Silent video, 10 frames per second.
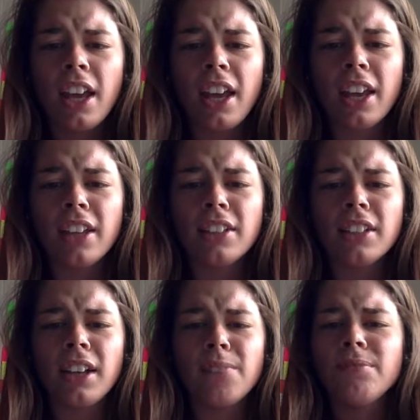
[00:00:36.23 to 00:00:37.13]
And
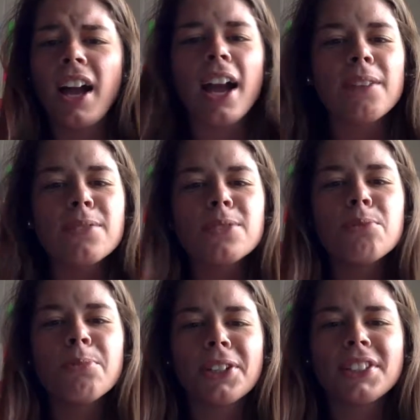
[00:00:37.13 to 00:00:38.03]
I am
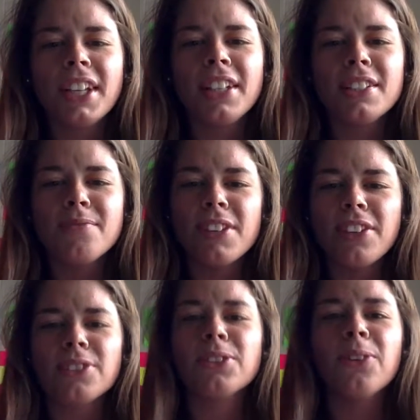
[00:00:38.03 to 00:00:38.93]
super excited to meet
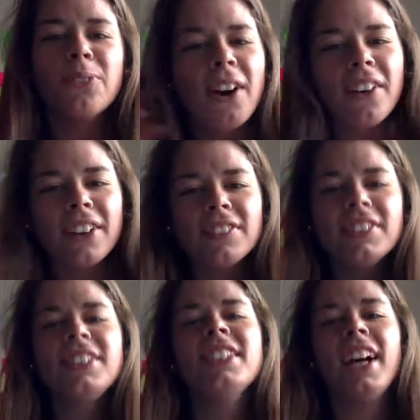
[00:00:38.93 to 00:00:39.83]
you. So welcome
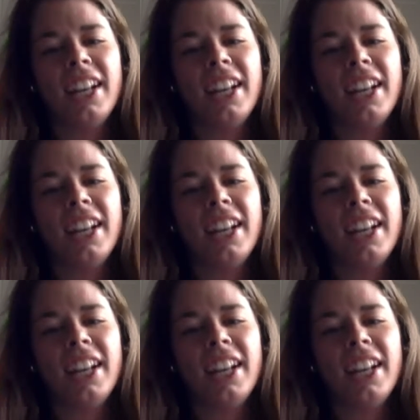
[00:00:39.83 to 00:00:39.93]
to